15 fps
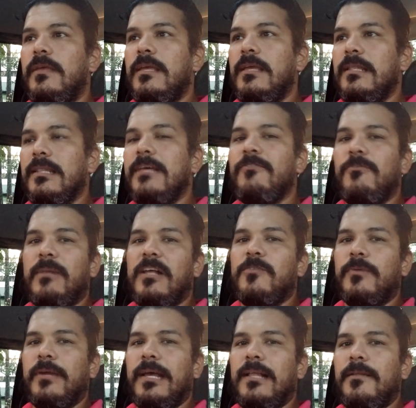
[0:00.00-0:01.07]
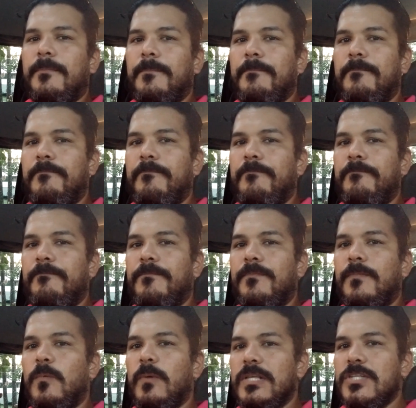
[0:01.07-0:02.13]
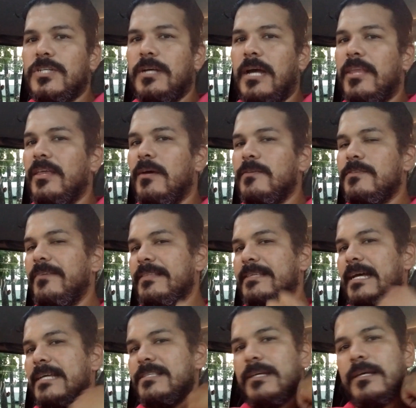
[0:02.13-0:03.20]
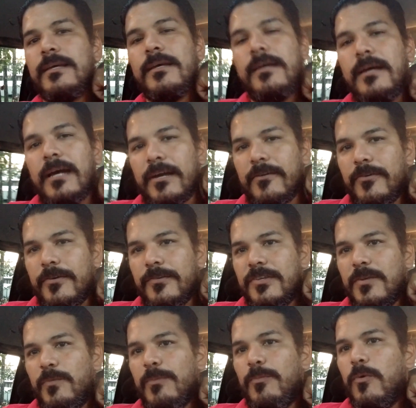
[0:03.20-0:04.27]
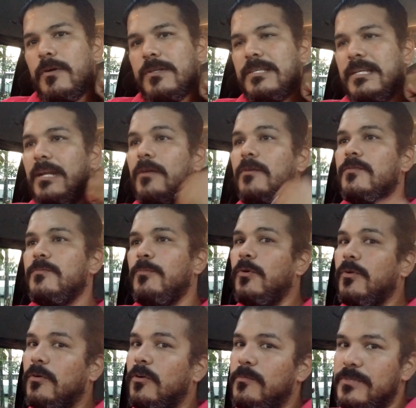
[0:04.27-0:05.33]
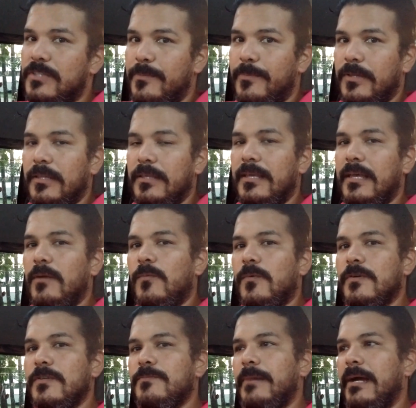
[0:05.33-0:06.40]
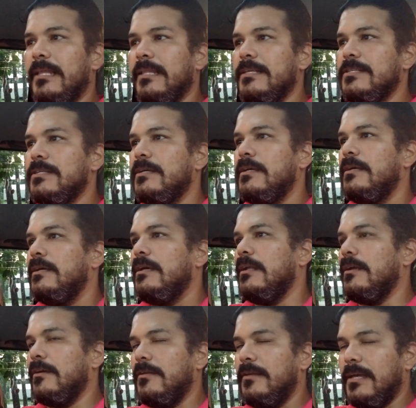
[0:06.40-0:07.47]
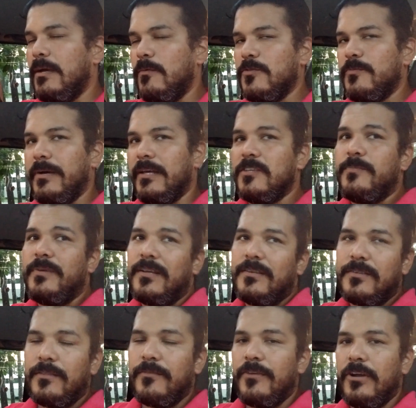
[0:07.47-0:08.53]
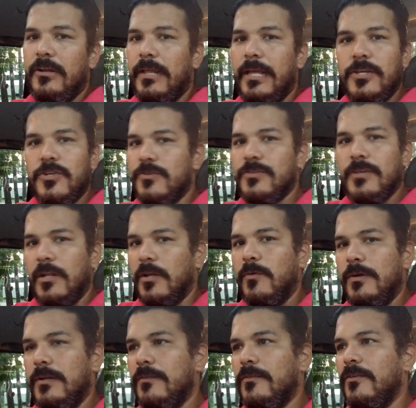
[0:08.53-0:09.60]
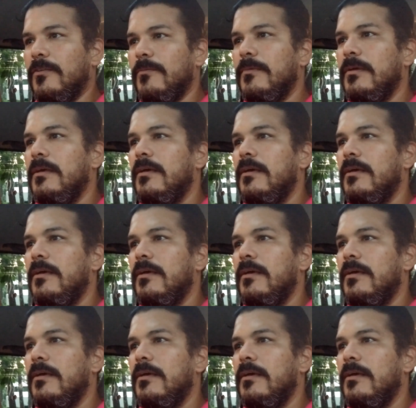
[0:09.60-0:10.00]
11 miles per gallon, which I thought was fantastic. I've heard some reports, and I know motorhomes typically get worse mileage and are going to get worse mileage because of the very nature. It's not a criticism,